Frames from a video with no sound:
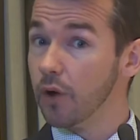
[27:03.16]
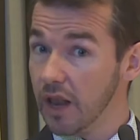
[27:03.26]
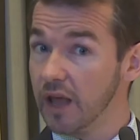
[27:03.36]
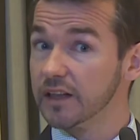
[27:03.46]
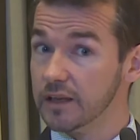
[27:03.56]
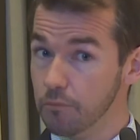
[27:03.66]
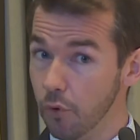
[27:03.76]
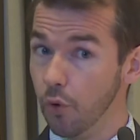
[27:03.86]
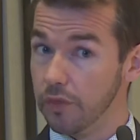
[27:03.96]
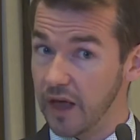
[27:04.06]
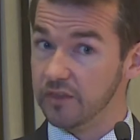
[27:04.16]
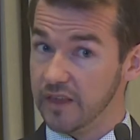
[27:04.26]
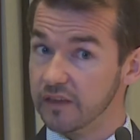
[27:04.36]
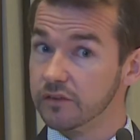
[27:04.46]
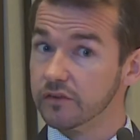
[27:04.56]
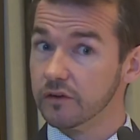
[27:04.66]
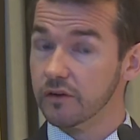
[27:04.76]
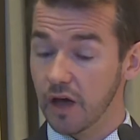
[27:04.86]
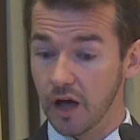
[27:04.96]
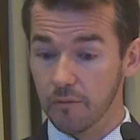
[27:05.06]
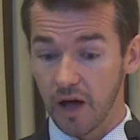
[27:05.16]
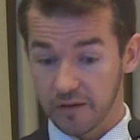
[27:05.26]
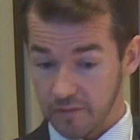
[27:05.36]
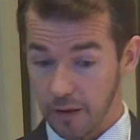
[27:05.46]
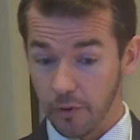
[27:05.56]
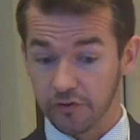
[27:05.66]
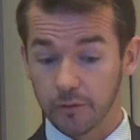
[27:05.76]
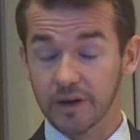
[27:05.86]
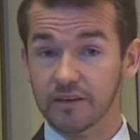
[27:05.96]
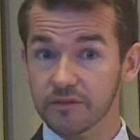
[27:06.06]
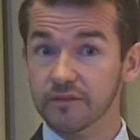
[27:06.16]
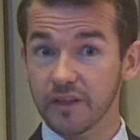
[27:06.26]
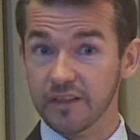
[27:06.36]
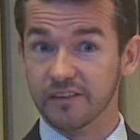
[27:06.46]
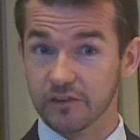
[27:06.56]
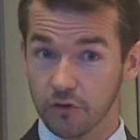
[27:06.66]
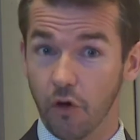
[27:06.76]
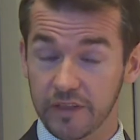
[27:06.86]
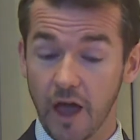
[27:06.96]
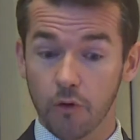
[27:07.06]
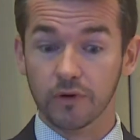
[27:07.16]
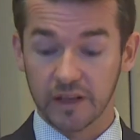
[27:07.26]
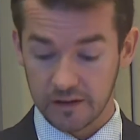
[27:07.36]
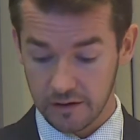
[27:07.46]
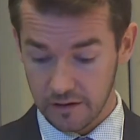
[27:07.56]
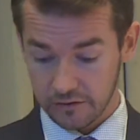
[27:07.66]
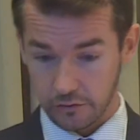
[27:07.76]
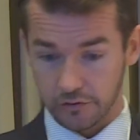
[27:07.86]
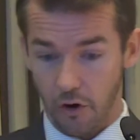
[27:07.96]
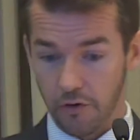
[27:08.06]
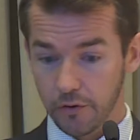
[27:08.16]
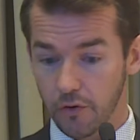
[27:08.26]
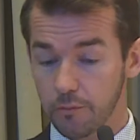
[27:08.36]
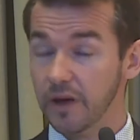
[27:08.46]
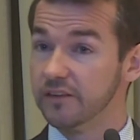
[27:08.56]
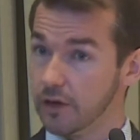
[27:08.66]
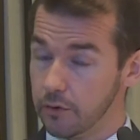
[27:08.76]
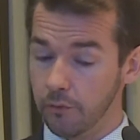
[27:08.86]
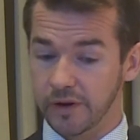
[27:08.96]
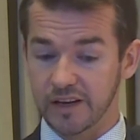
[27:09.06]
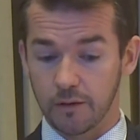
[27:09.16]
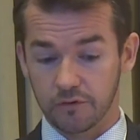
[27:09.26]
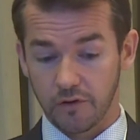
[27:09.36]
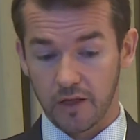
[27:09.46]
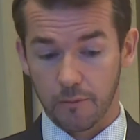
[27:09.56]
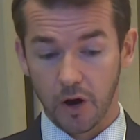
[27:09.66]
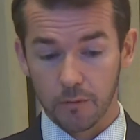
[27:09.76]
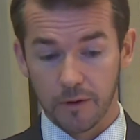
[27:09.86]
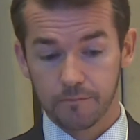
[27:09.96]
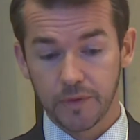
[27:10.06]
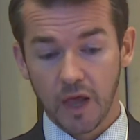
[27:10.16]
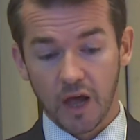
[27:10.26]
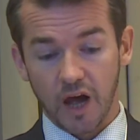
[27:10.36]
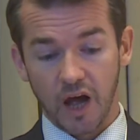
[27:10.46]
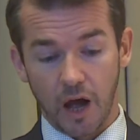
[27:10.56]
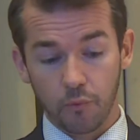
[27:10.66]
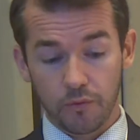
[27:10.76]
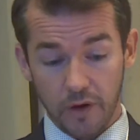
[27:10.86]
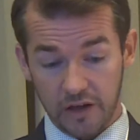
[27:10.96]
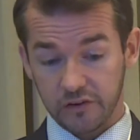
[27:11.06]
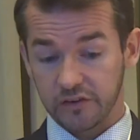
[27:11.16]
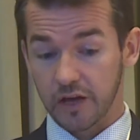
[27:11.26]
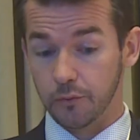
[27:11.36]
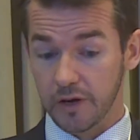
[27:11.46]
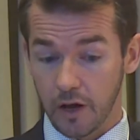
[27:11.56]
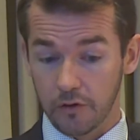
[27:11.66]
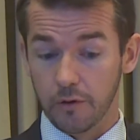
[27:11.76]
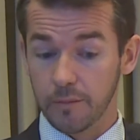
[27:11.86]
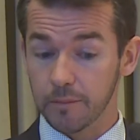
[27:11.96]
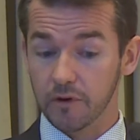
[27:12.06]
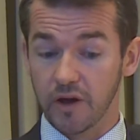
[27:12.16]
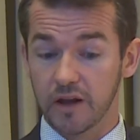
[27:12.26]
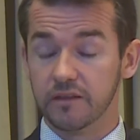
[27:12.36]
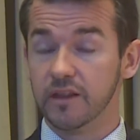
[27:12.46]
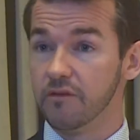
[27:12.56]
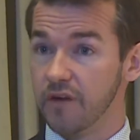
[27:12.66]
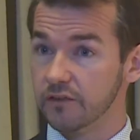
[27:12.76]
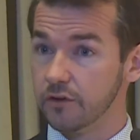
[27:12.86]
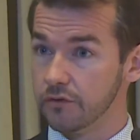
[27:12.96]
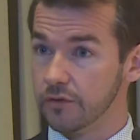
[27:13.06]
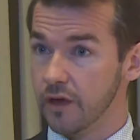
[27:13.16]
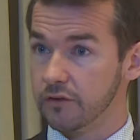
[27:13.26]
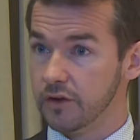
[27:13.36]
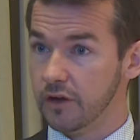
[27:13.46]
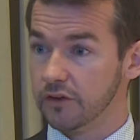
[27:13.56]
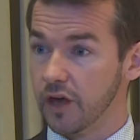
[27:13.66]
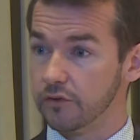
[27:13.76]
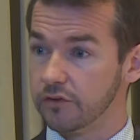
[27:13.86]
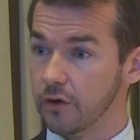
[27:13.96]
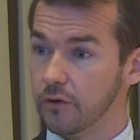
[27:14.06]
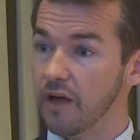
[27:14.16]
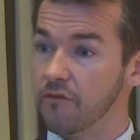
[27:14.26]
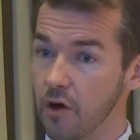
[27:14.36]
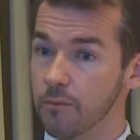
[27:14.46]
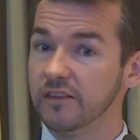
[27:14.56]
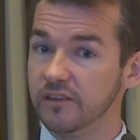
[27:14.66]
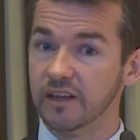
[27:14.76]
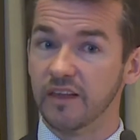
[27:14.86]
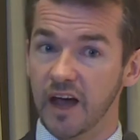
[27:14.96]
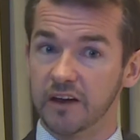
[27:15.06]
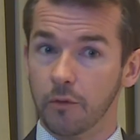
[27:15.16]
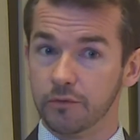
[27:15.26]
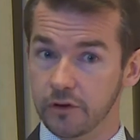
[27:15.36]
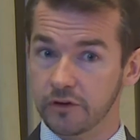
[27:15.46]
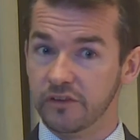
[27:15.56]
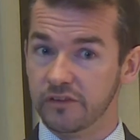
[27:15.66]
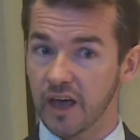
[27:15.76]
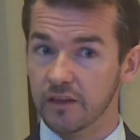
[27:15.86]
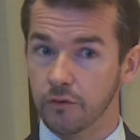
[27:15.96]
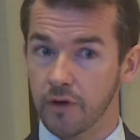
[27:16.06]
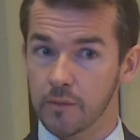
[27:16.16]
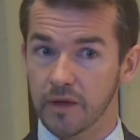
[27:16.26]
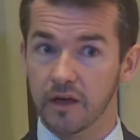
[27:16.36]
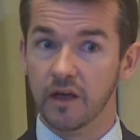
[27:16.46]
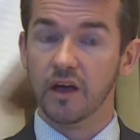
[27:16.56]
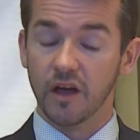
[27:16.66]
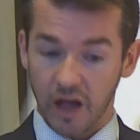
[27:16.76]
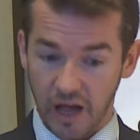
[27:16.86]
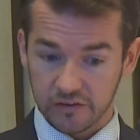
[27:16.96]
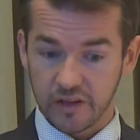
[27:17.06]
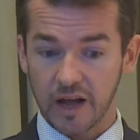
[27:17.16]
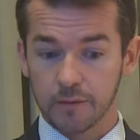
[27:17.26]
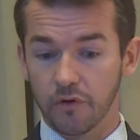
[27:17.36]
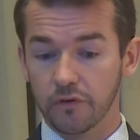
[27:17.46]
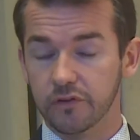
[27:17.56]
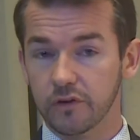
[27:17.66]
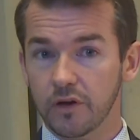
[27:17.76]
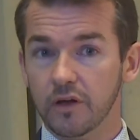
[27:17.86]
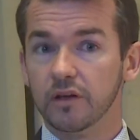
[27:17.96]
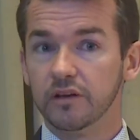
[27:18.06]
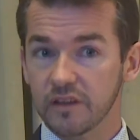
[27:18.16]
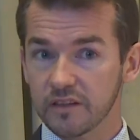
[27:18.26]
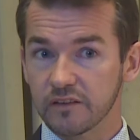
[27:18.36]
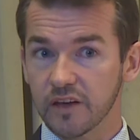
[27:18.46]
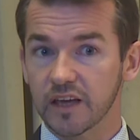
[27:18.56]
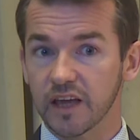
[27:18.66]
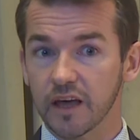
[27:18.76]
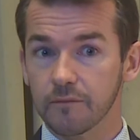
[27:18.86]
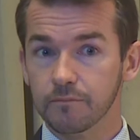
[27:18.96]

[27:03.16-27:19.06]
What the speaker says: likely more than this. I personally believe that this is not the only such corridor, but it's the only one we can demonstrate at the moment. As I said, we know that people are in the Levant 100,000 years ago, so environmentally they had an opportunity to get into Arabia, as did animals. Did they take it?